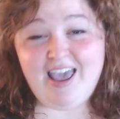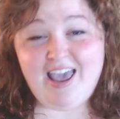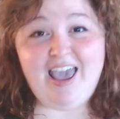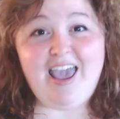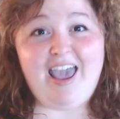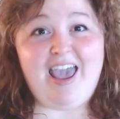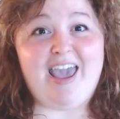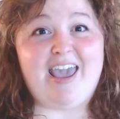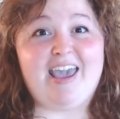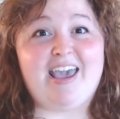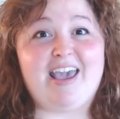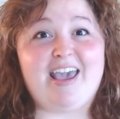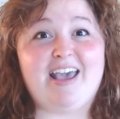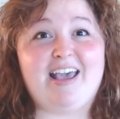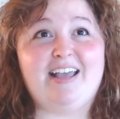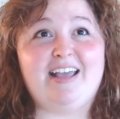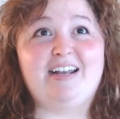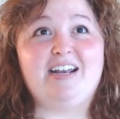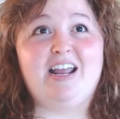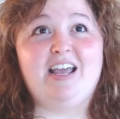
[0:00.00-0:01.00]

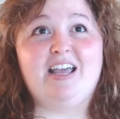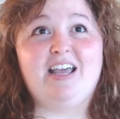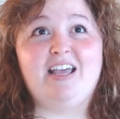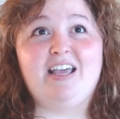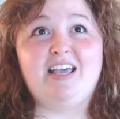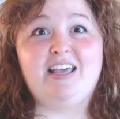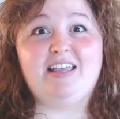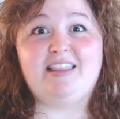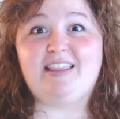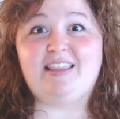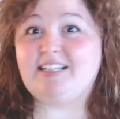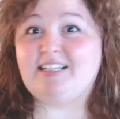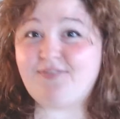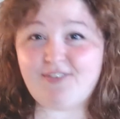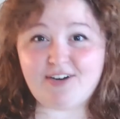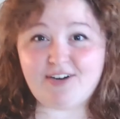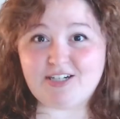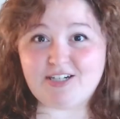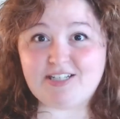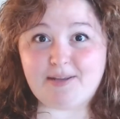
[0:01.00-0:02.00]
and that's
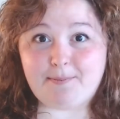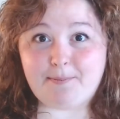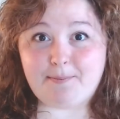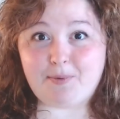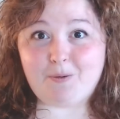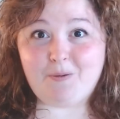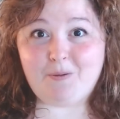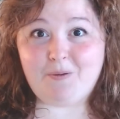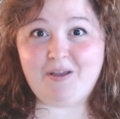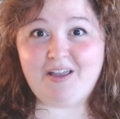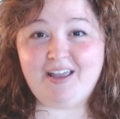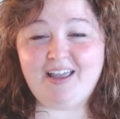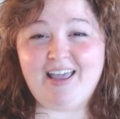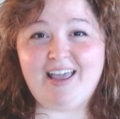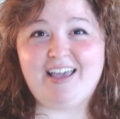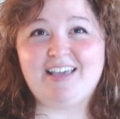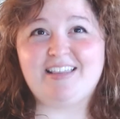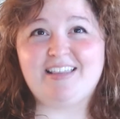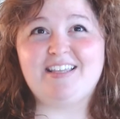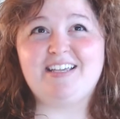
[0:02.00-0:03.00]
very simple.
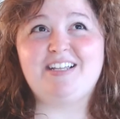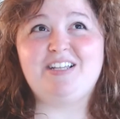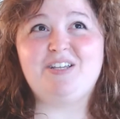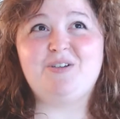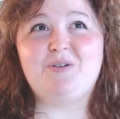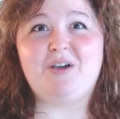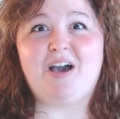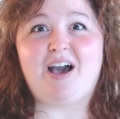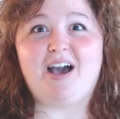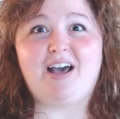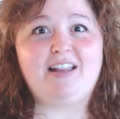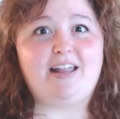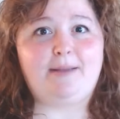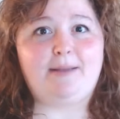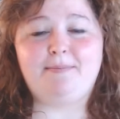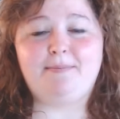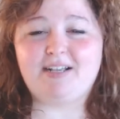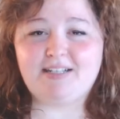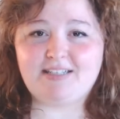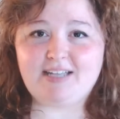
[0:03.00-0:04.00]
And then you got like
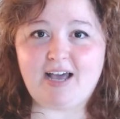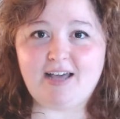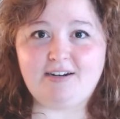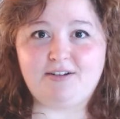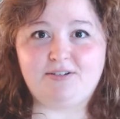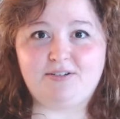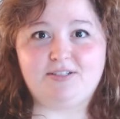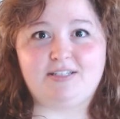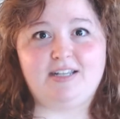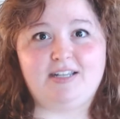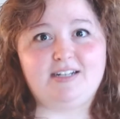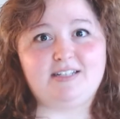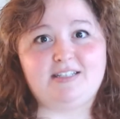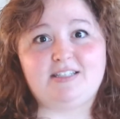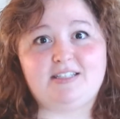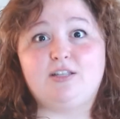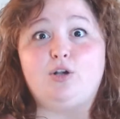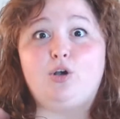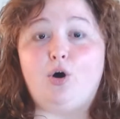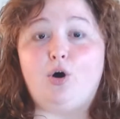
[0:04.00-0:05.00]
McDonald's and it's
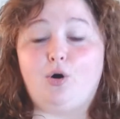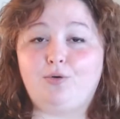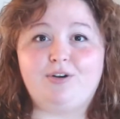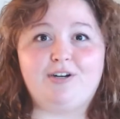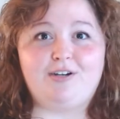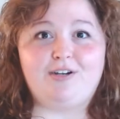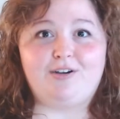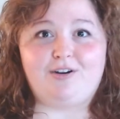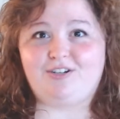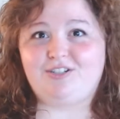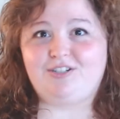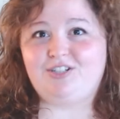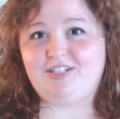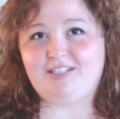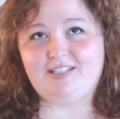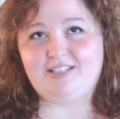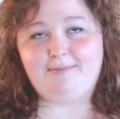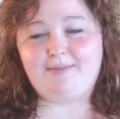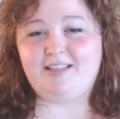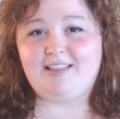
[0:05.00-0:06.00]
the golden
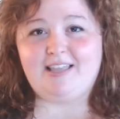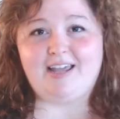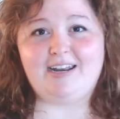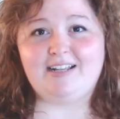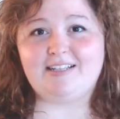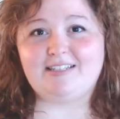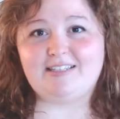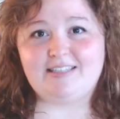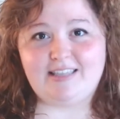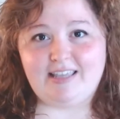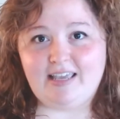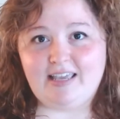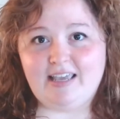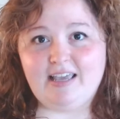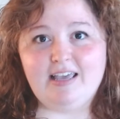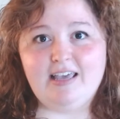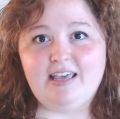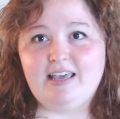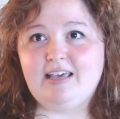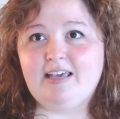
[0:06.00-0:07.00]
arches. I mean, that is the
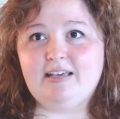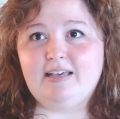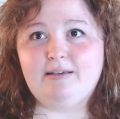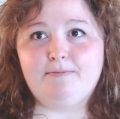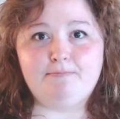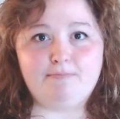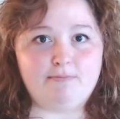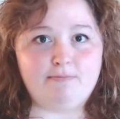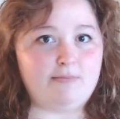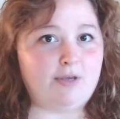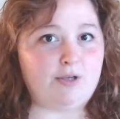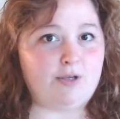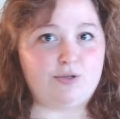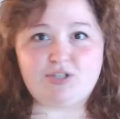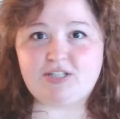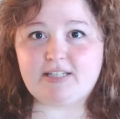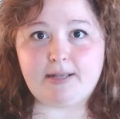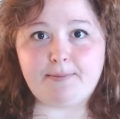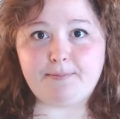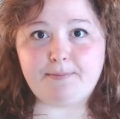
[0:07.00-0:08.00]
most
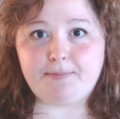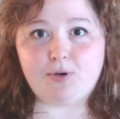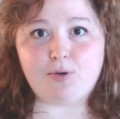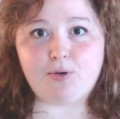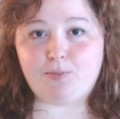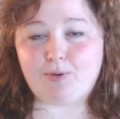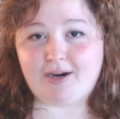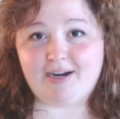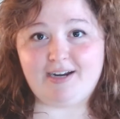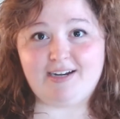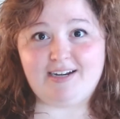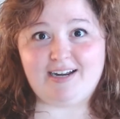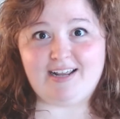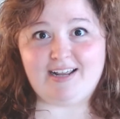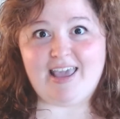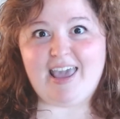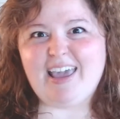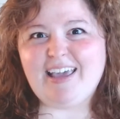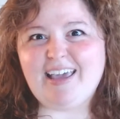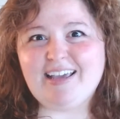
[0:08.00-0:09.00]
simple
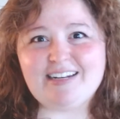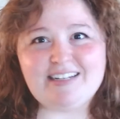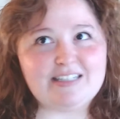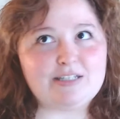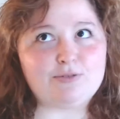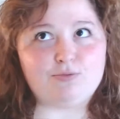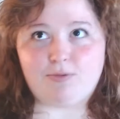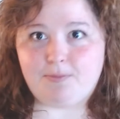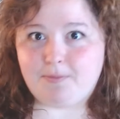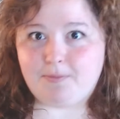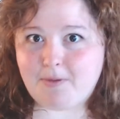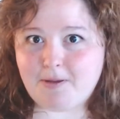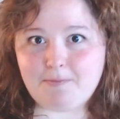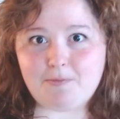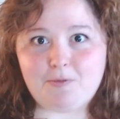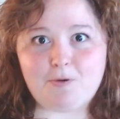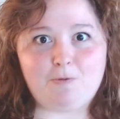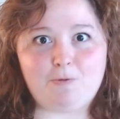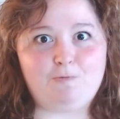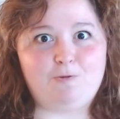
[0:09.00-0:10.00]
branding, and it's
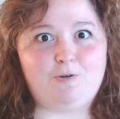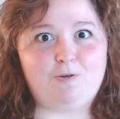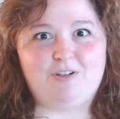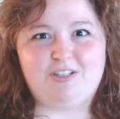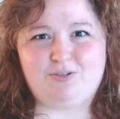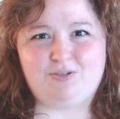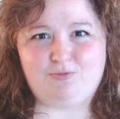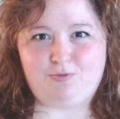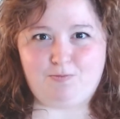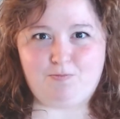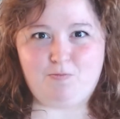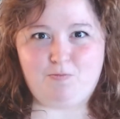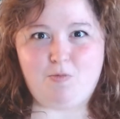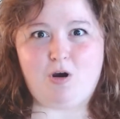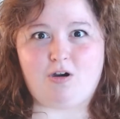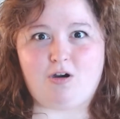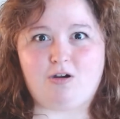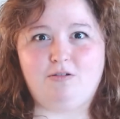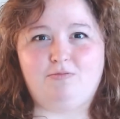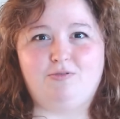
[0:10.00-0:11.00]
memorable, it's
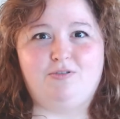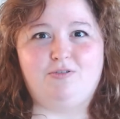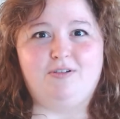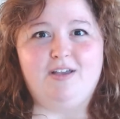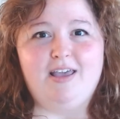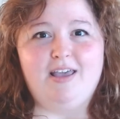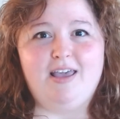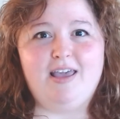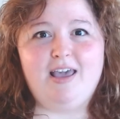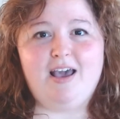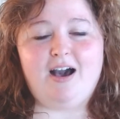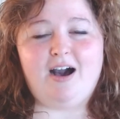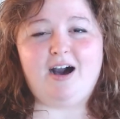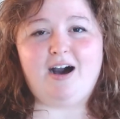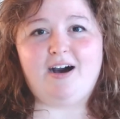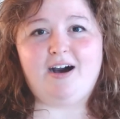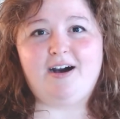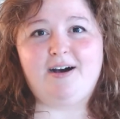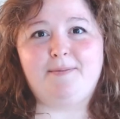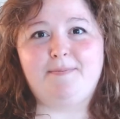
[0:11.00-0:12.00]
remarkable.
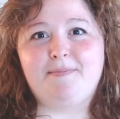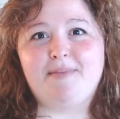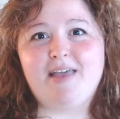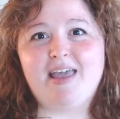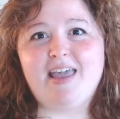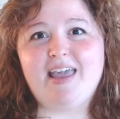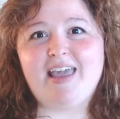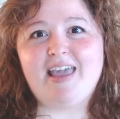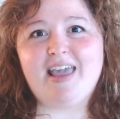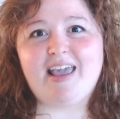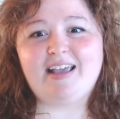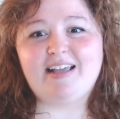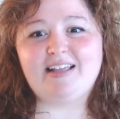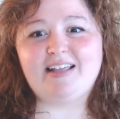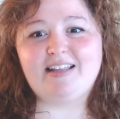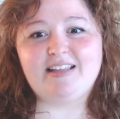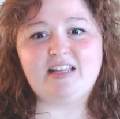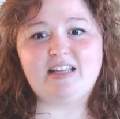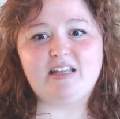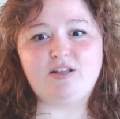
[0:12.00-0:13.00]

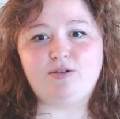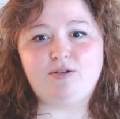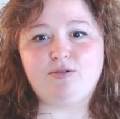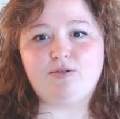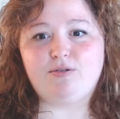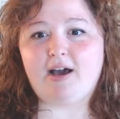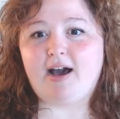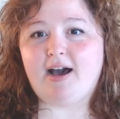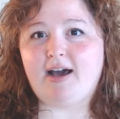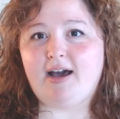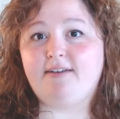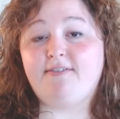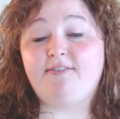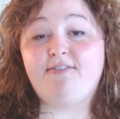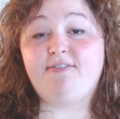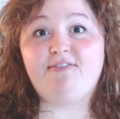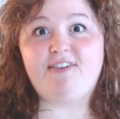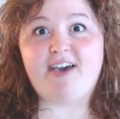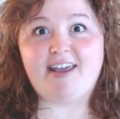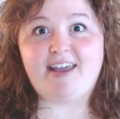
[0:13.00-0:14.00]
And you got
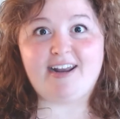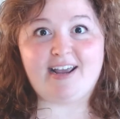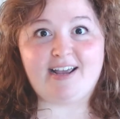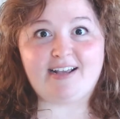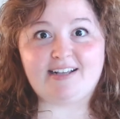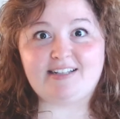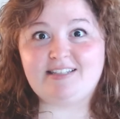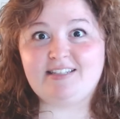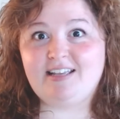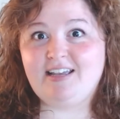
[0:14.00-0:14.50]
FedEx,